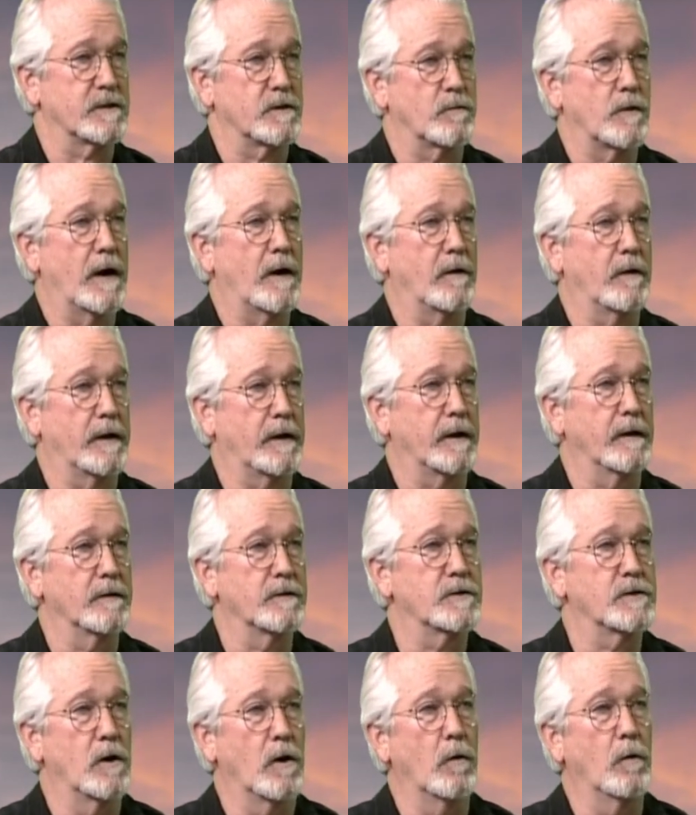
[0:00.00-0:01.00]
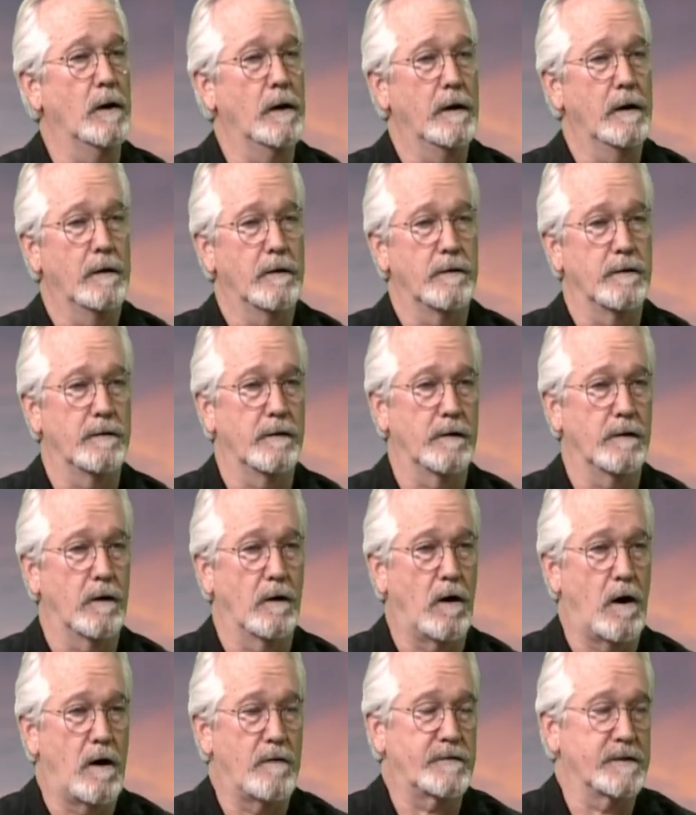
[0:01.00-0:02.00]
surrounding it. So
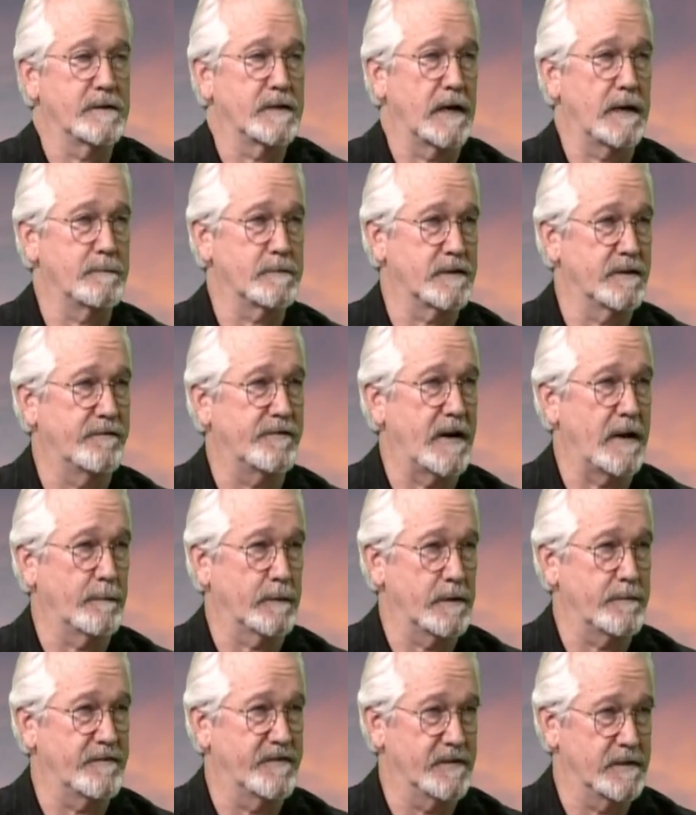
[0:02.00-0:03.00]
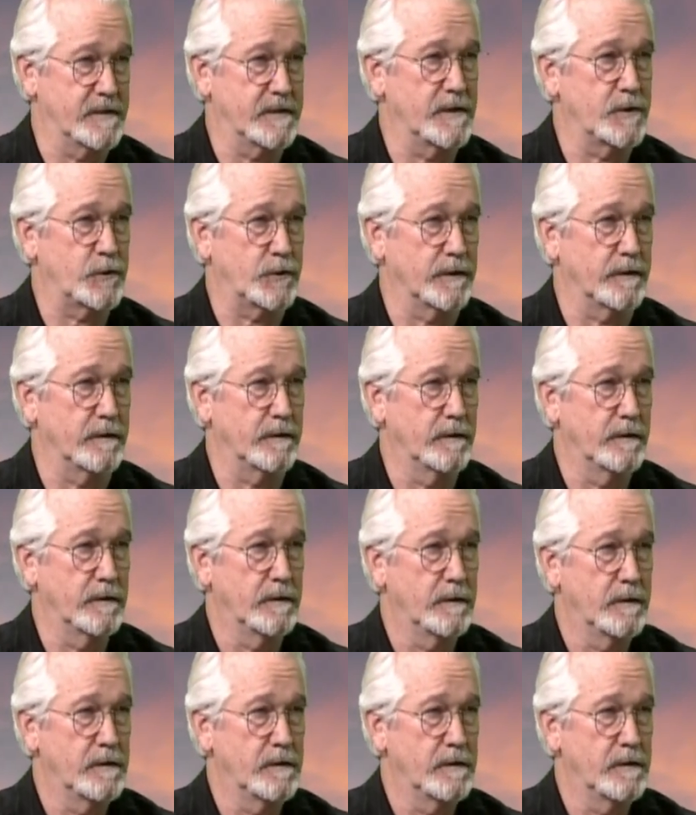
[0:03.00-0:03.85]
oftentimes the family physician